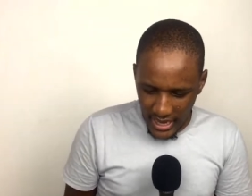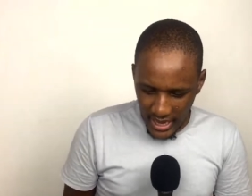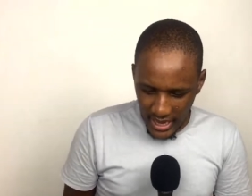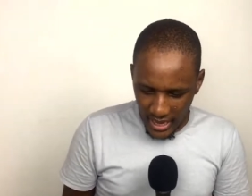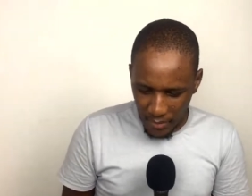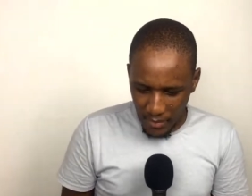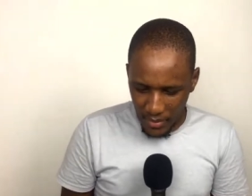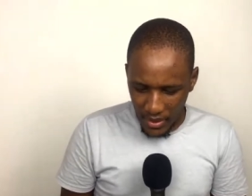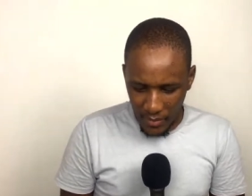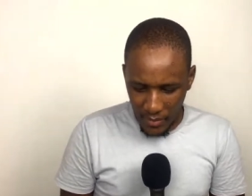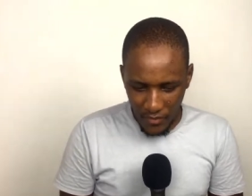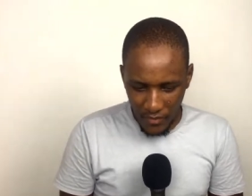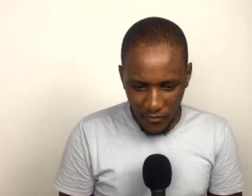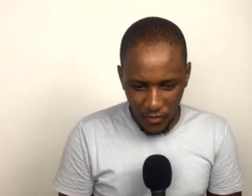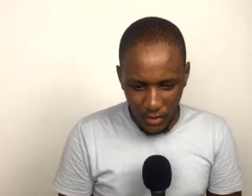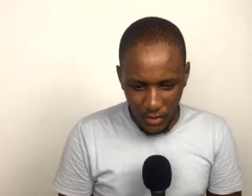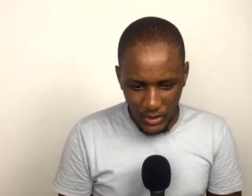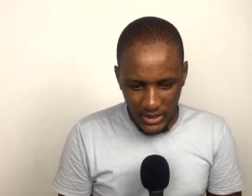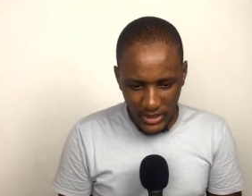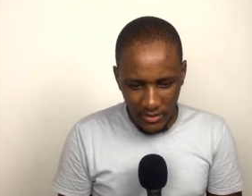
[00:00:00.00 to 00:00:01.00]
i'm happy
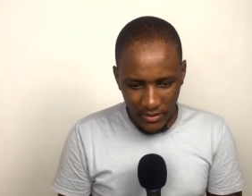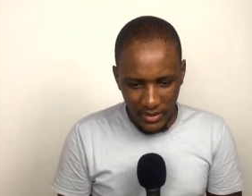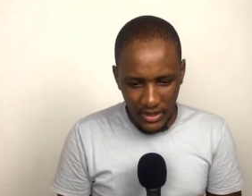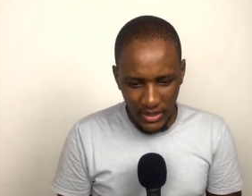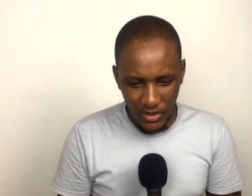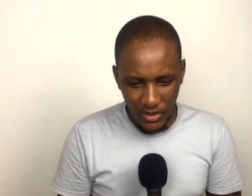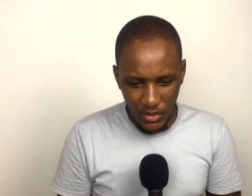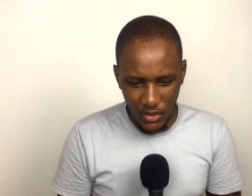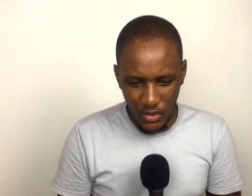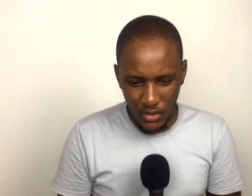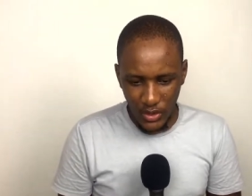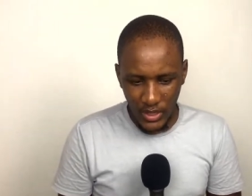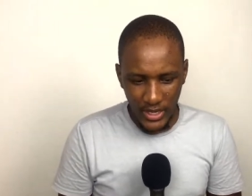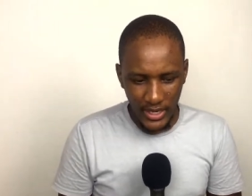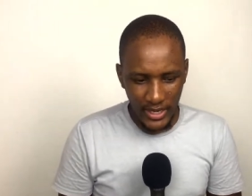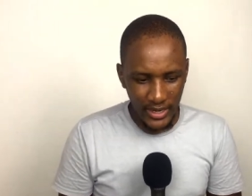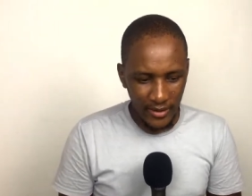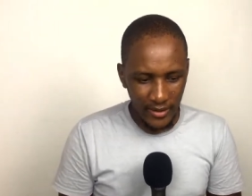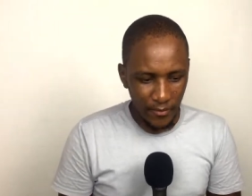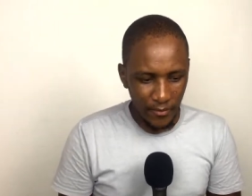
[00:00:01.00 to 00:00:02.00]
for samukelo
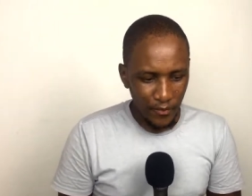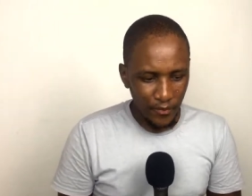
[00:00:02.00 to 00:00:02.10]
zwane